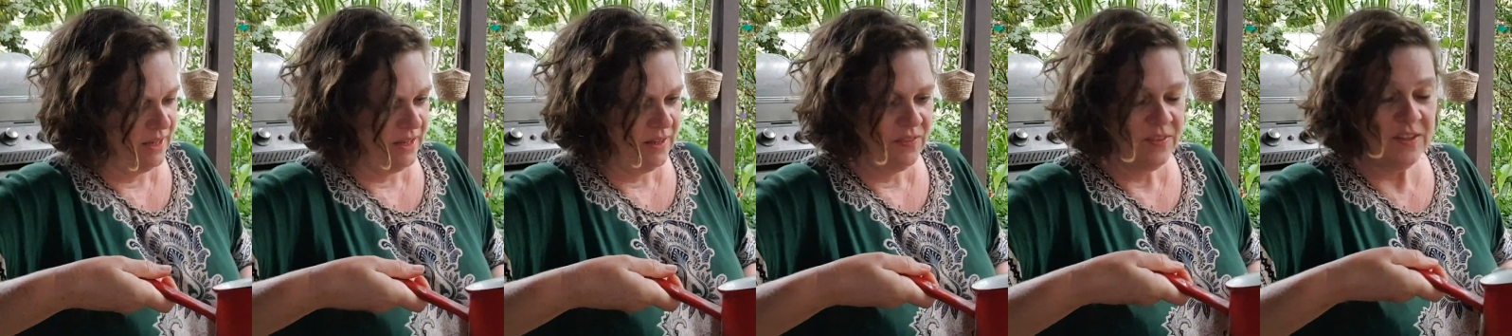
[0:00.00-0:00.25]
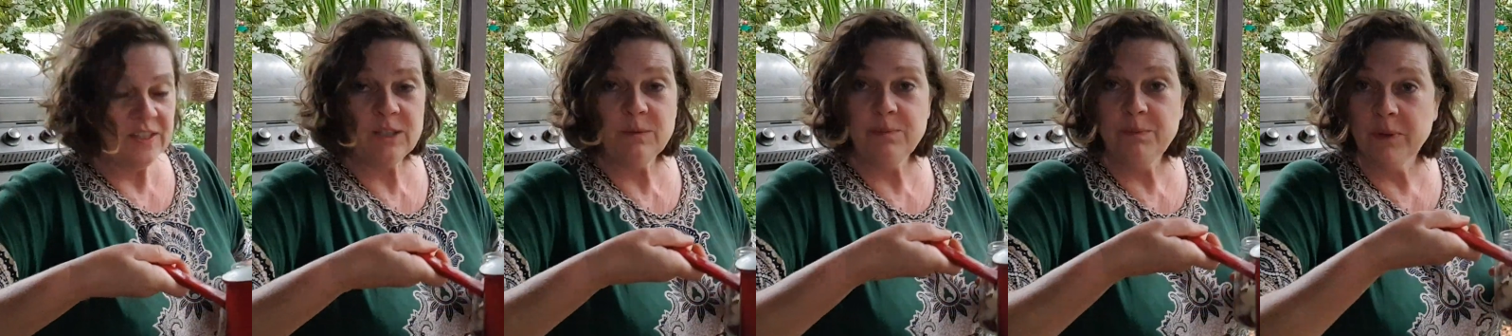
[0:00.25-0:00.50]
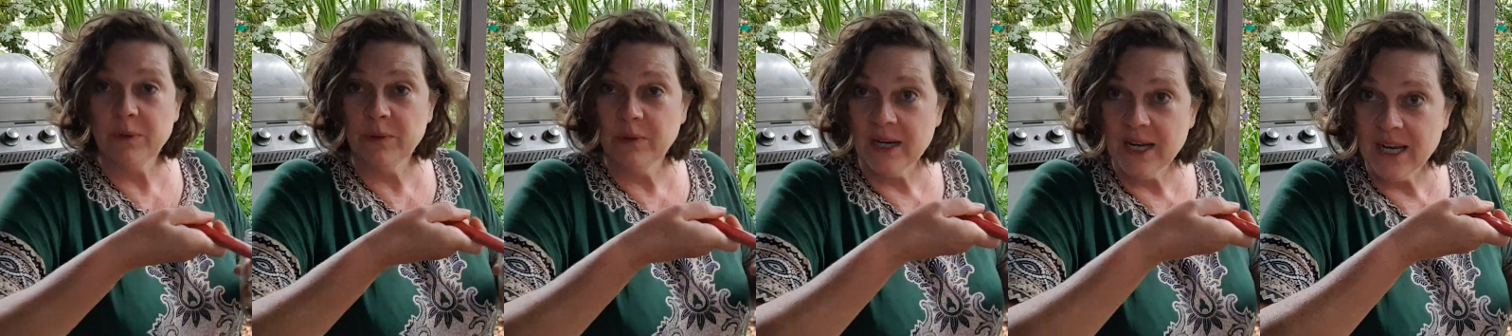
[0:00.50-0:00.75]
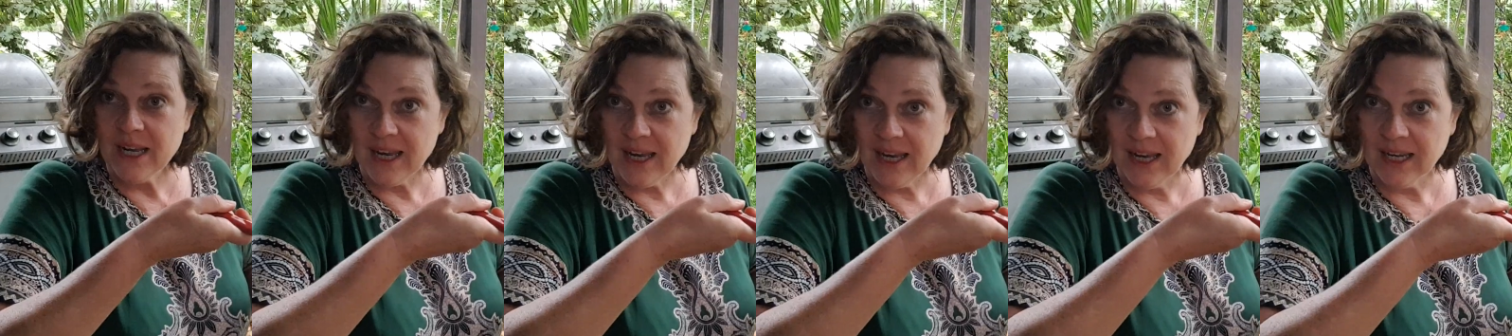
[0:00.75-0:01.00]
This
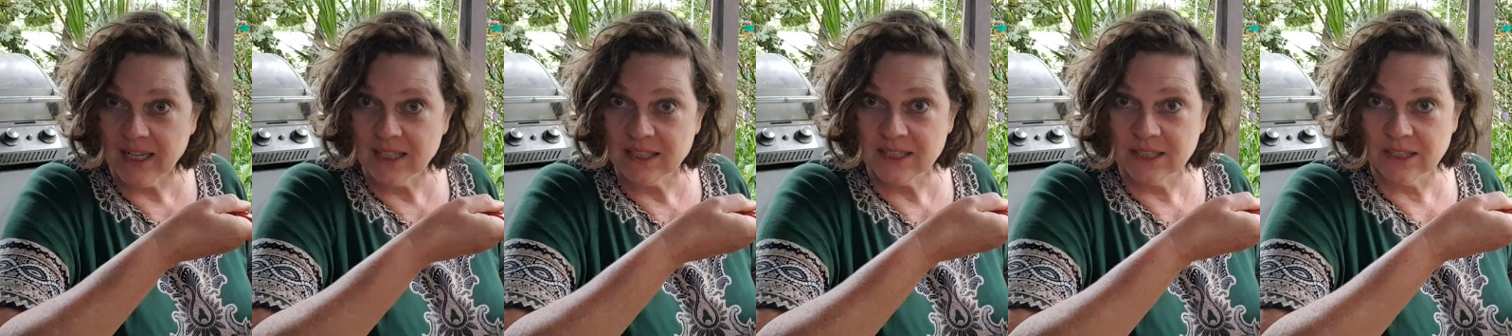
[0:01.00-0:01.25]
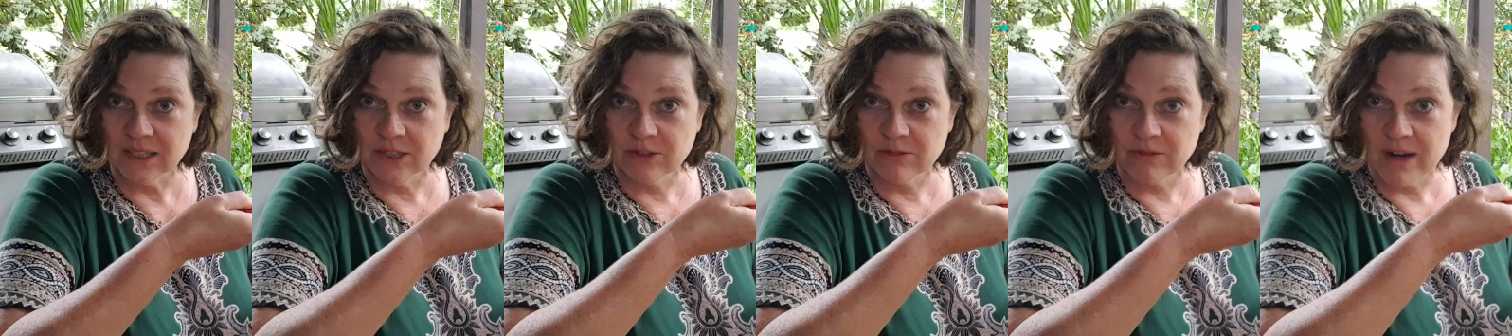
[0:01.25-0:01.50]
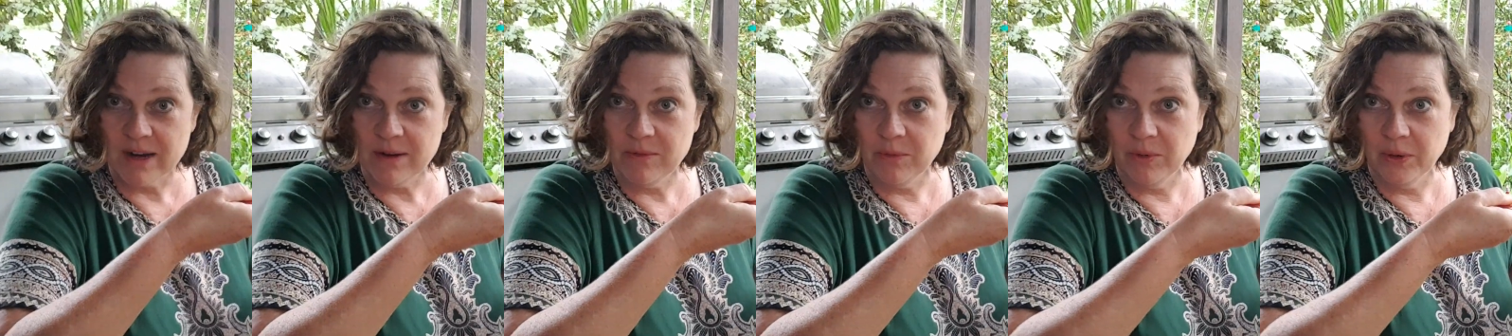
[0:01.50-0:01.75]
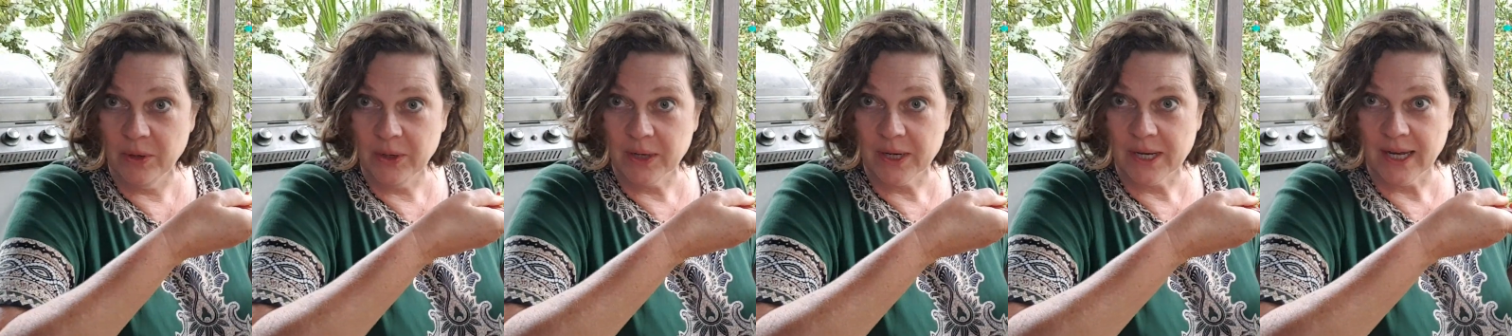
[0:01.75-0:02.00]
bariki gets a great
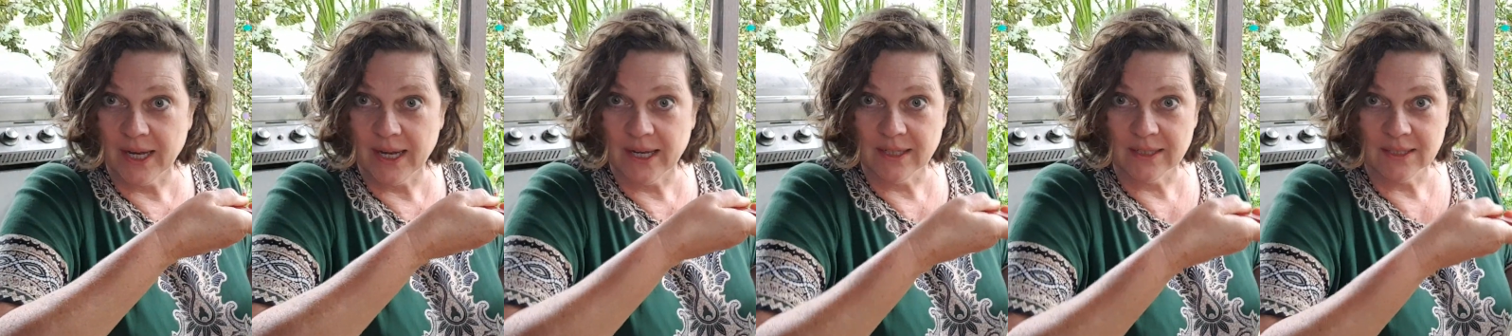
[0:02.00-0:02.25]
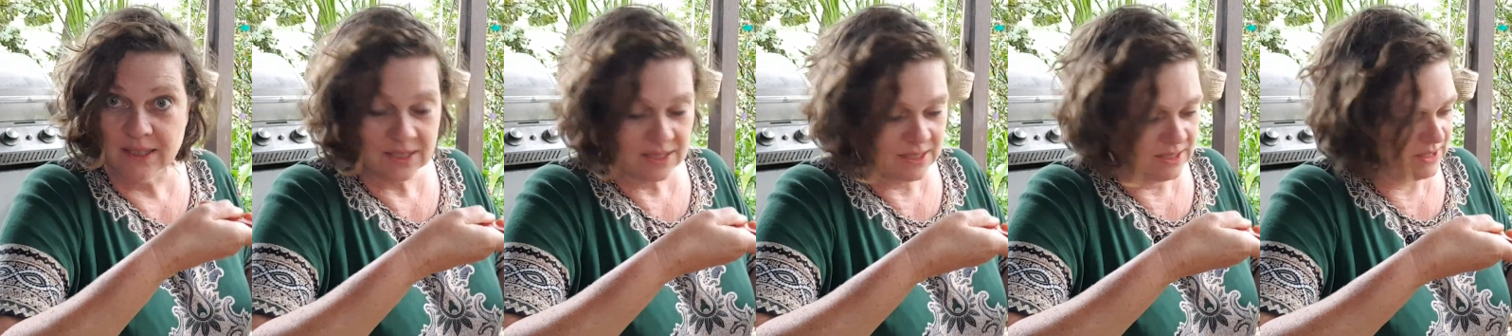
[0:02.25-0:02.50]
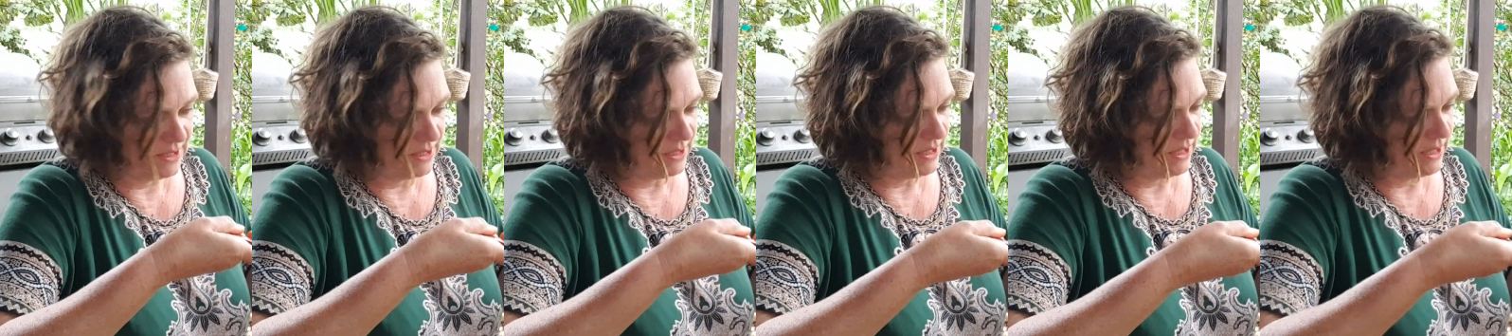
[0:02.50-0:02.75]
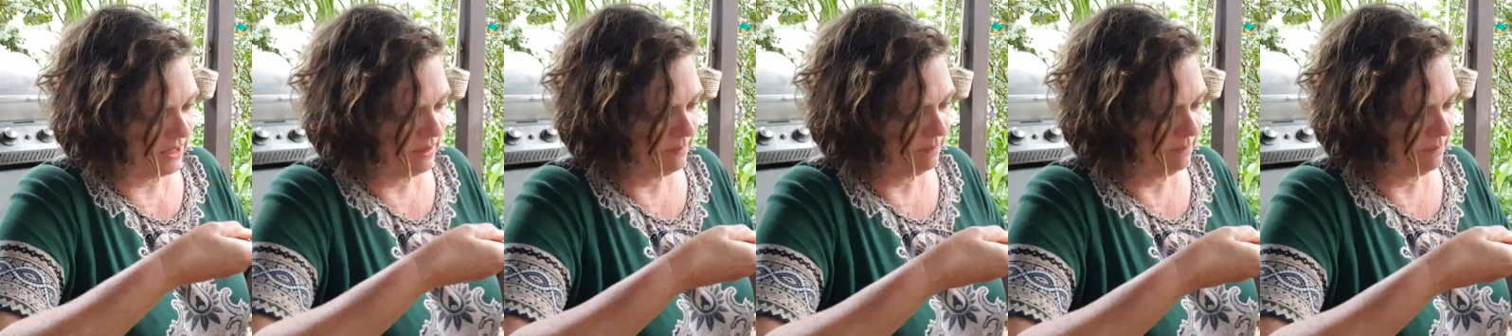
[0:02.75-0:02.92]
workout, doesn't it?